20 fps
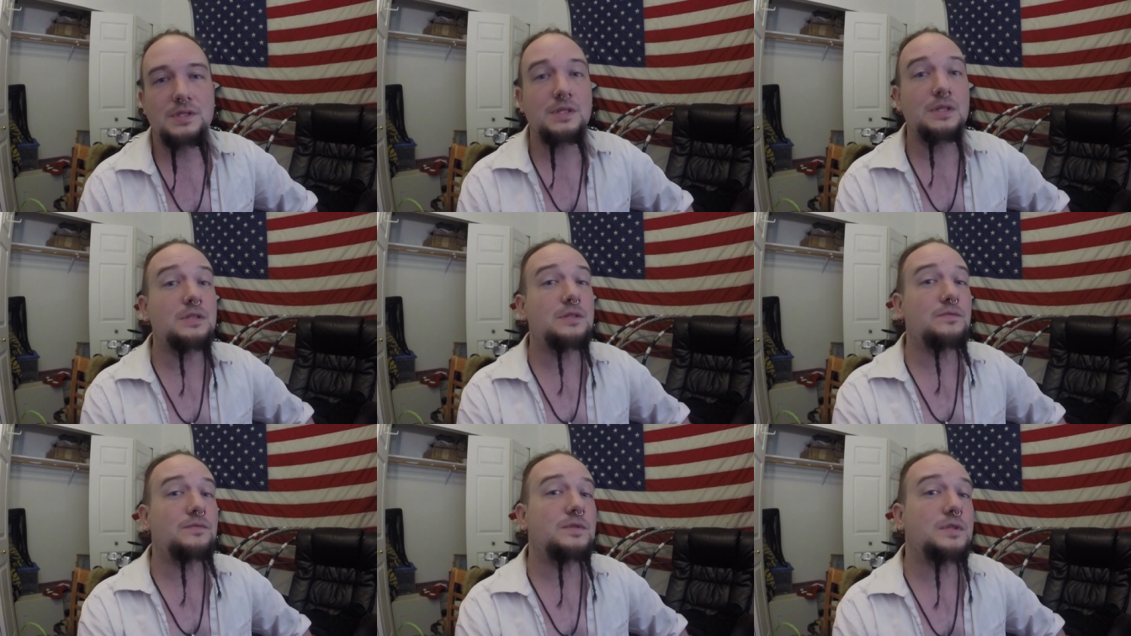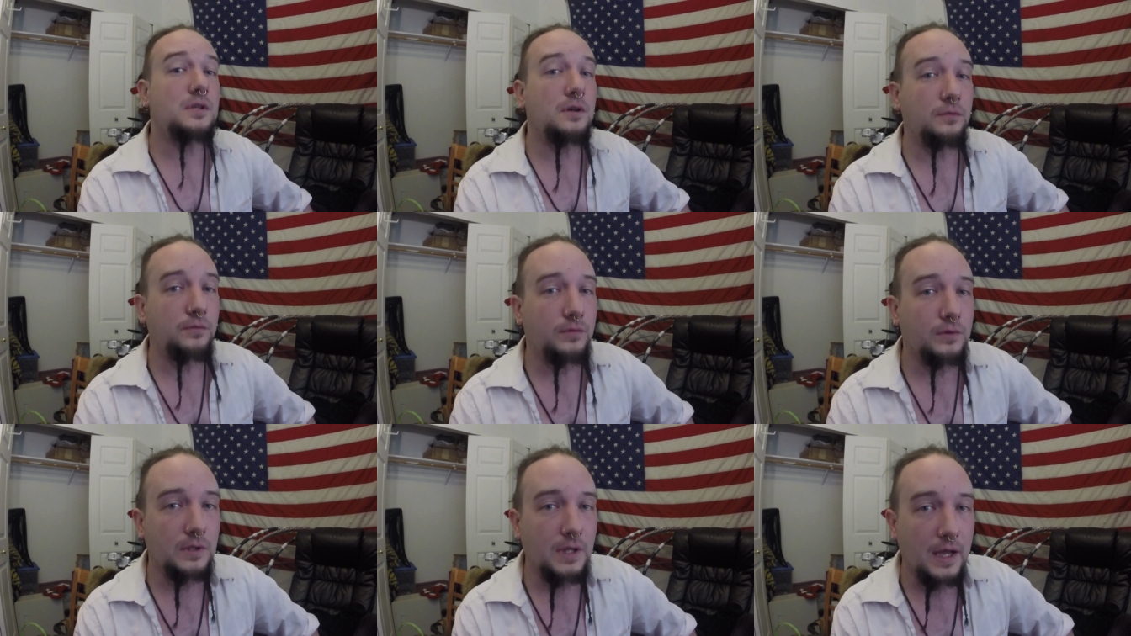sense of
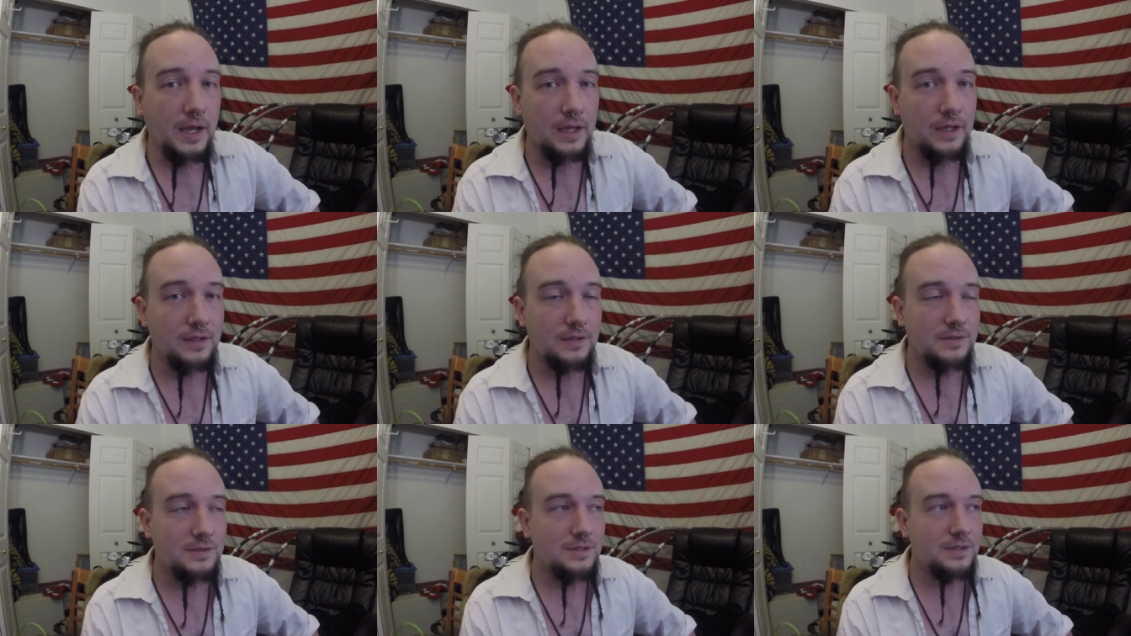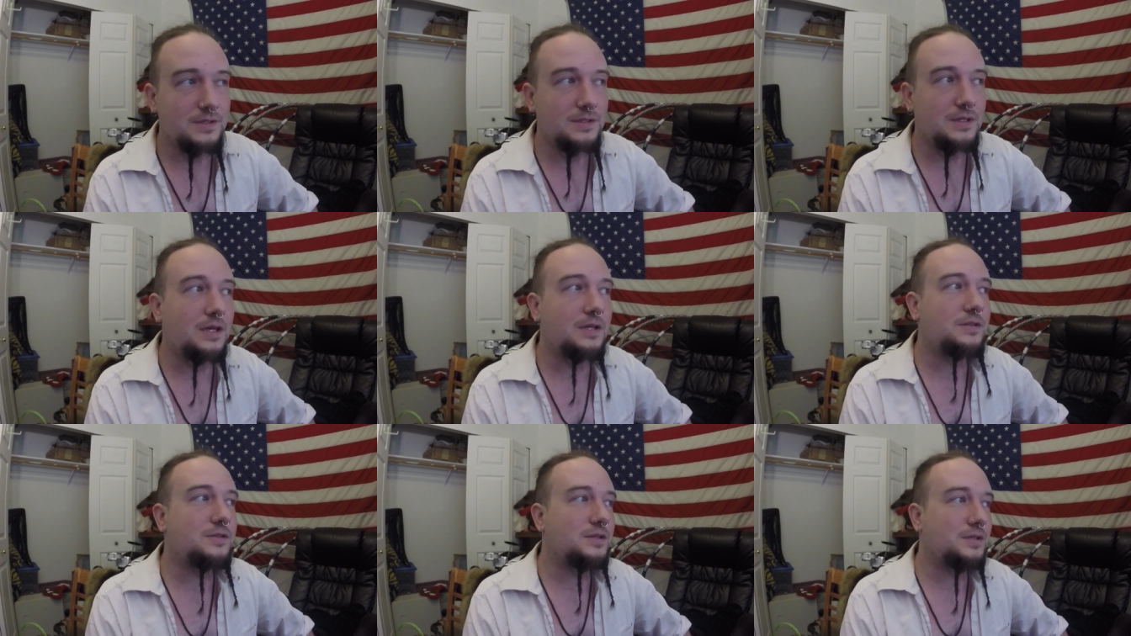self-reliance. It's
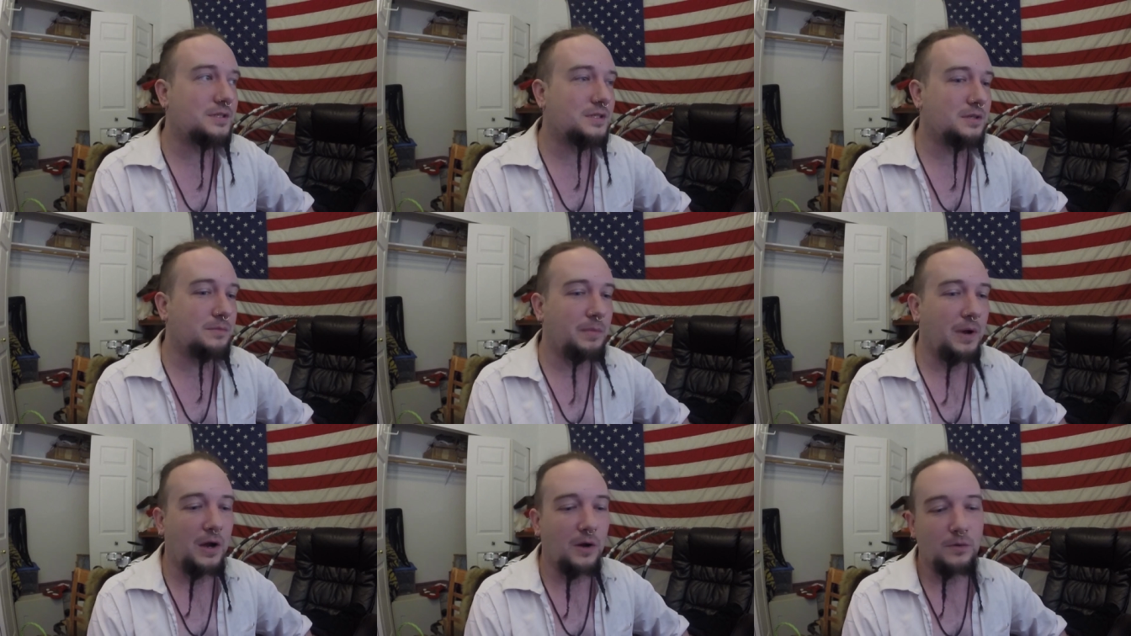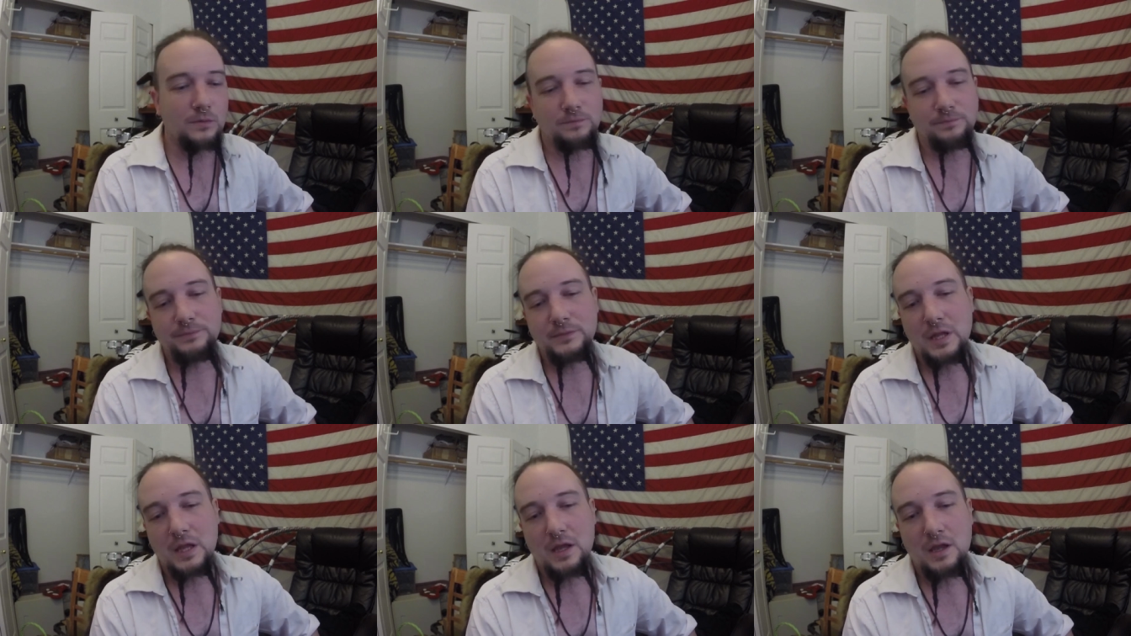not just about
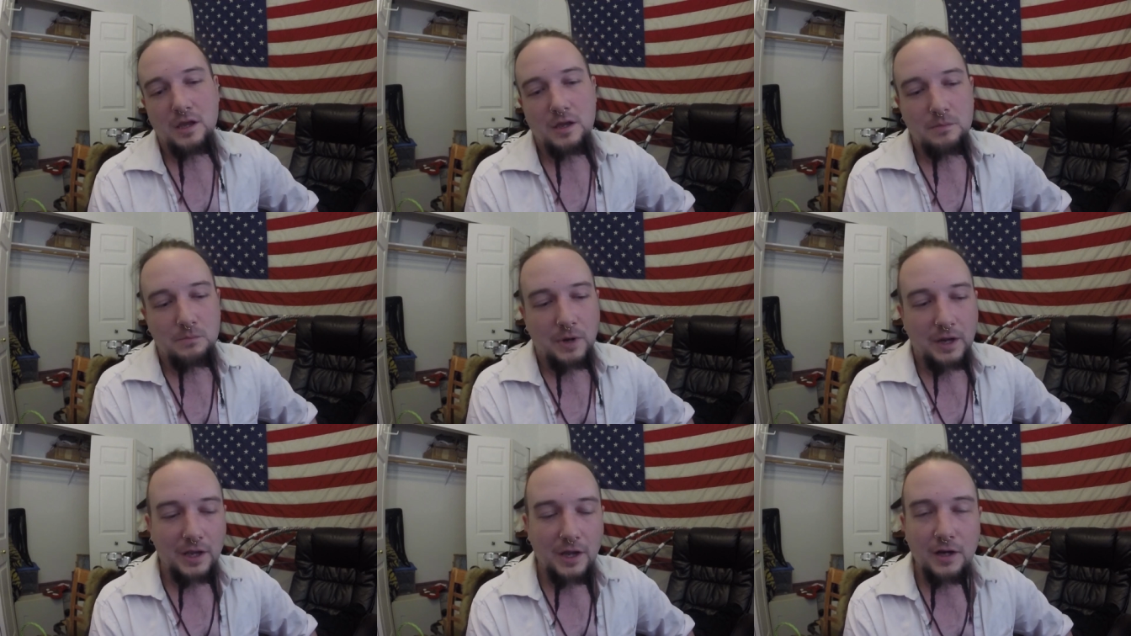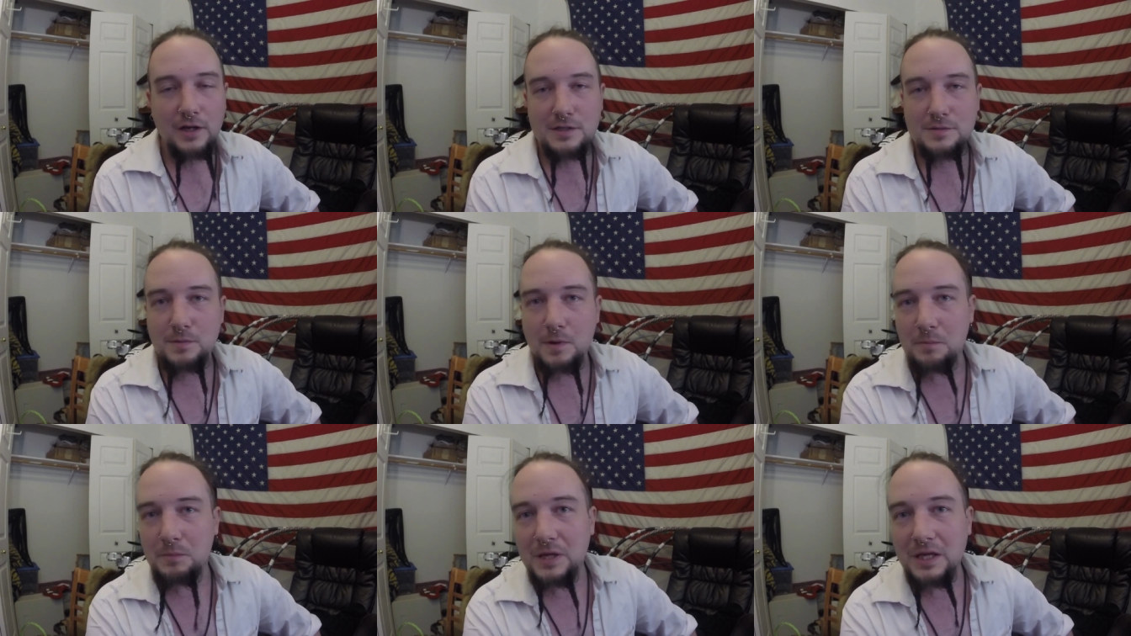my gun is
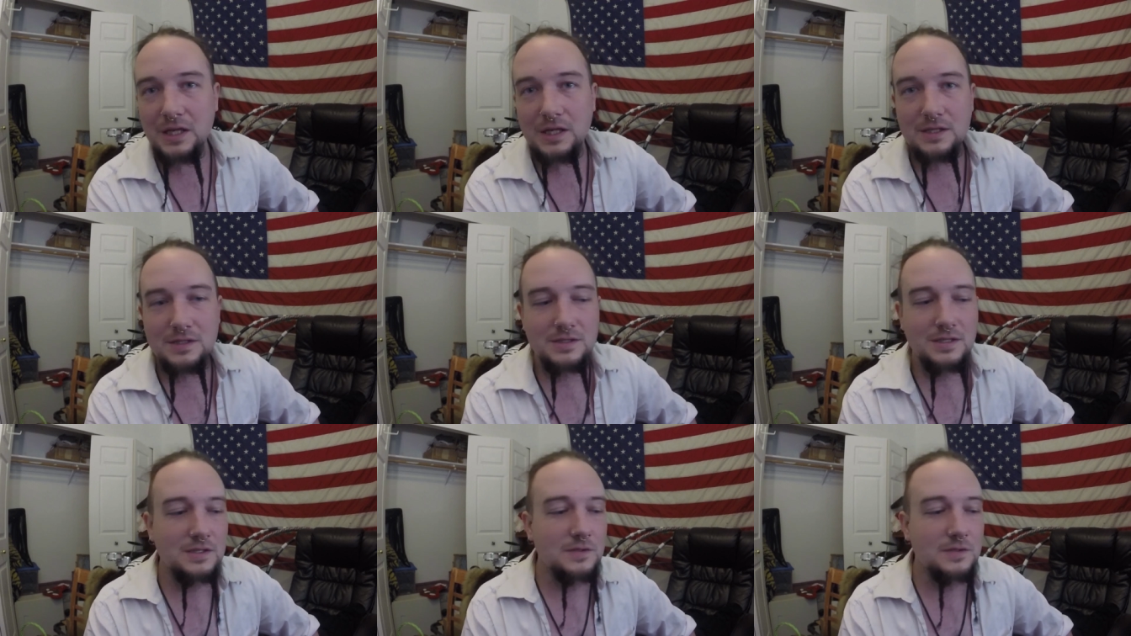my penis.